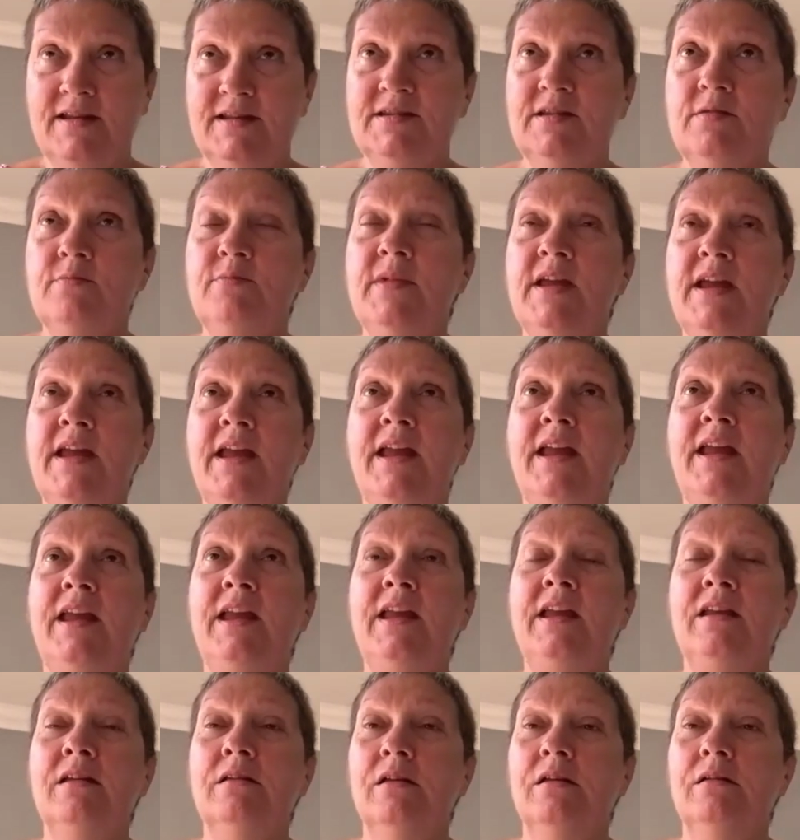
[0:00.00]
to
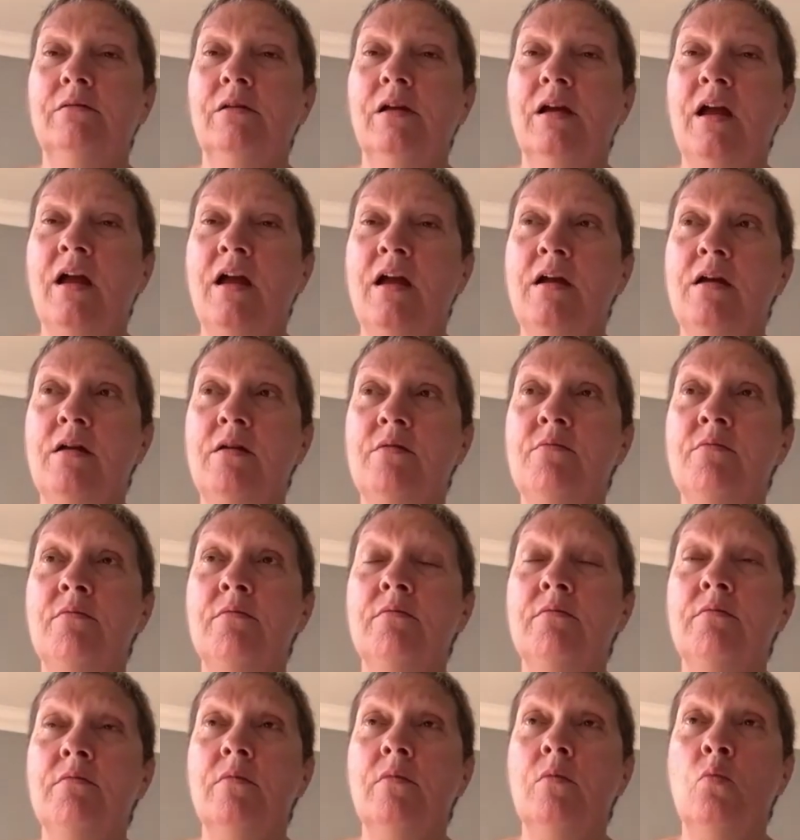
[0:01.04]
me mm-hmm.
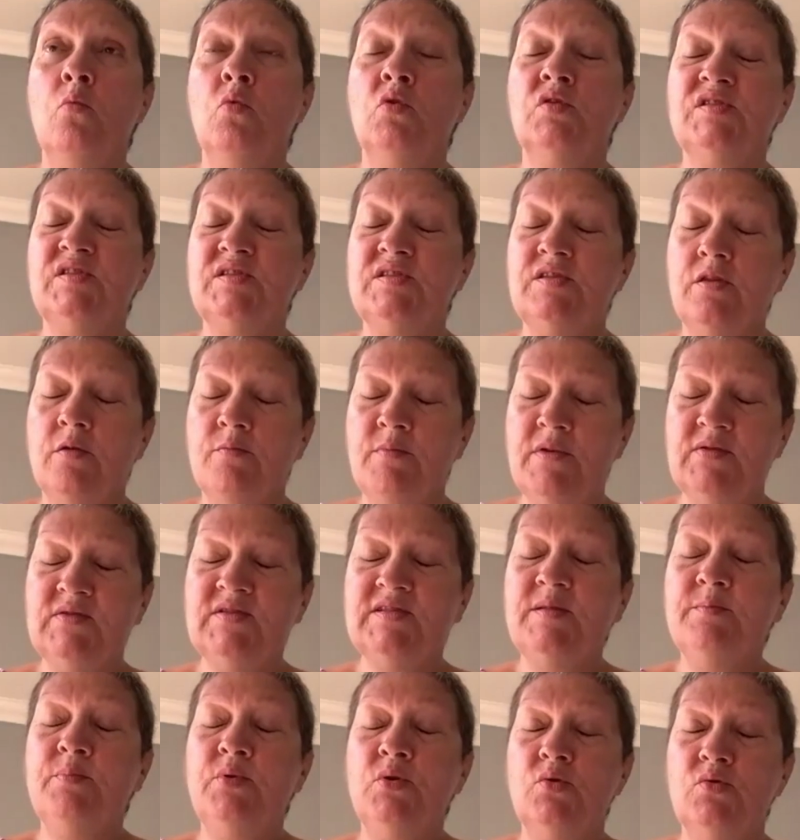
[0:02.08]
um, was the most
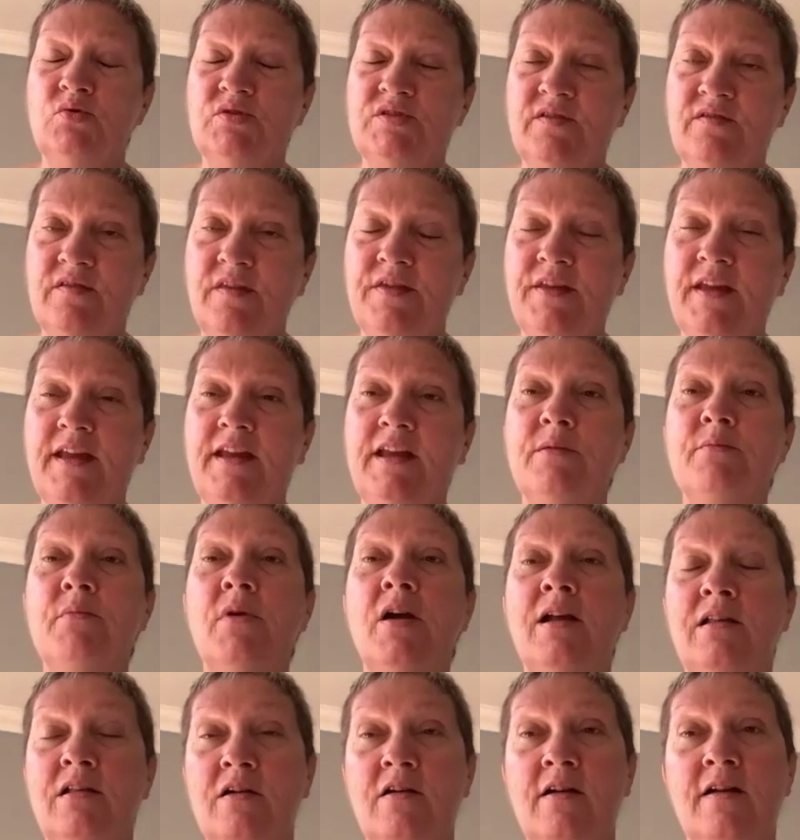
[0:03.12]
important thing in
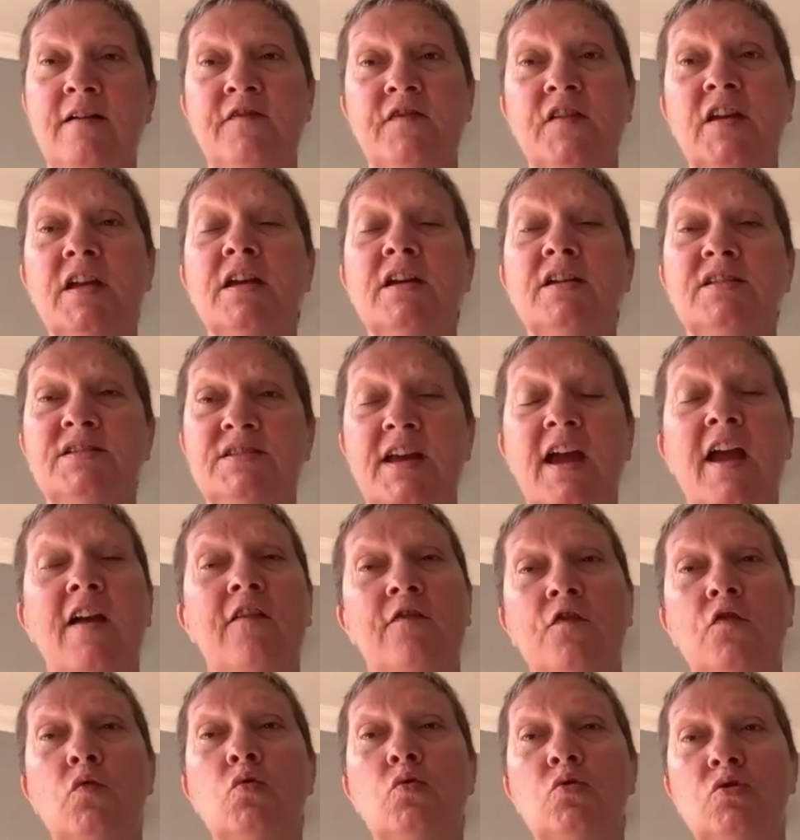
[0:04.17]
my life to have
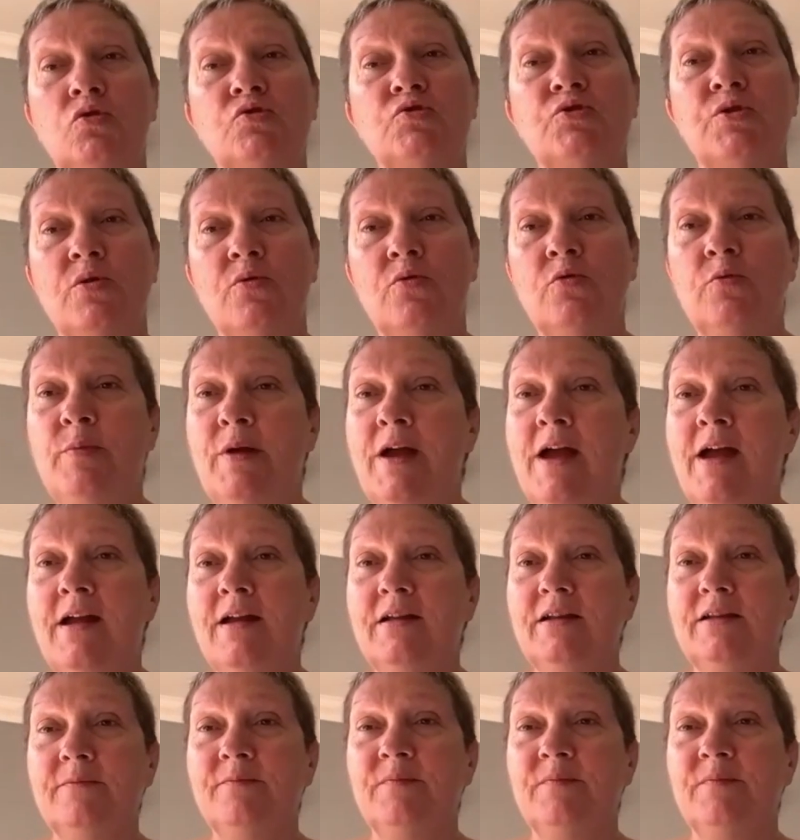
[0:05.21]
full control back.